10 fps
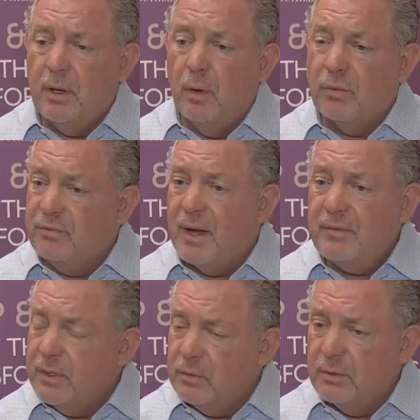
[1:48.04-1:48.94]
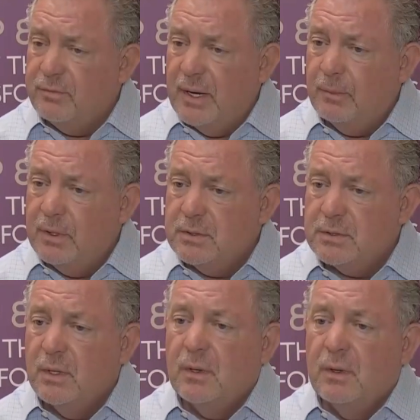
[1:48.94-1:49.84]
over 500
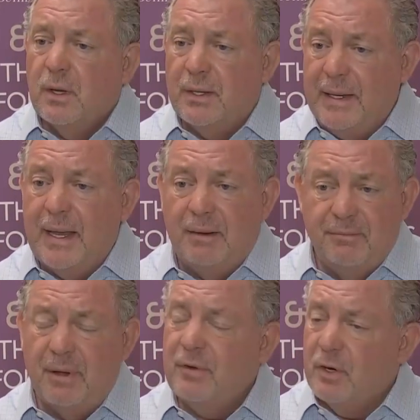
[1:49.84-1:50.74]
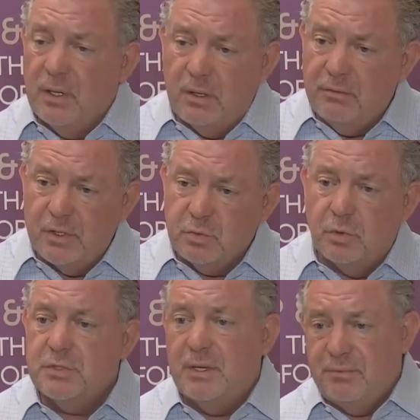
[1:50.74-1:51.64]
families a day, 500
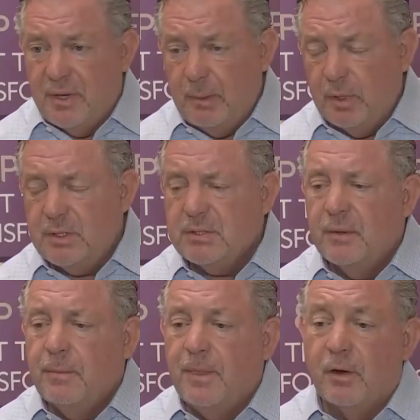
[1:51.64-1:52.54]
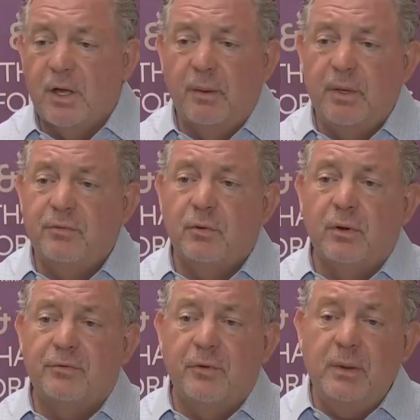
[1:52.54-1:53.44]
individuals and families that are coming
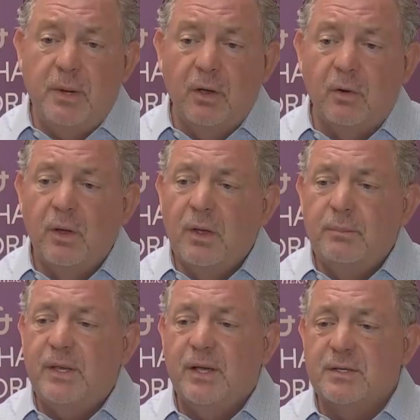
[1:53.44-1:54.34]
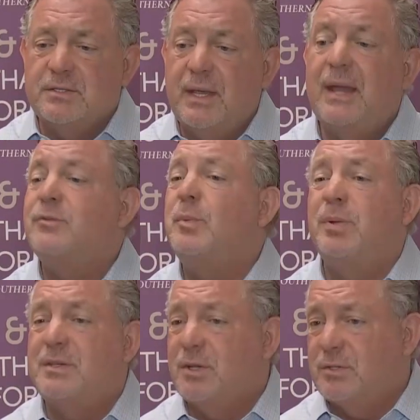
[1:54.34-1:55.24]
for a free meal because they have no
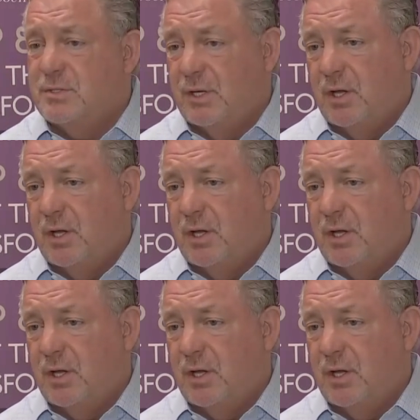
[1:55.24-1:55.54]
place else to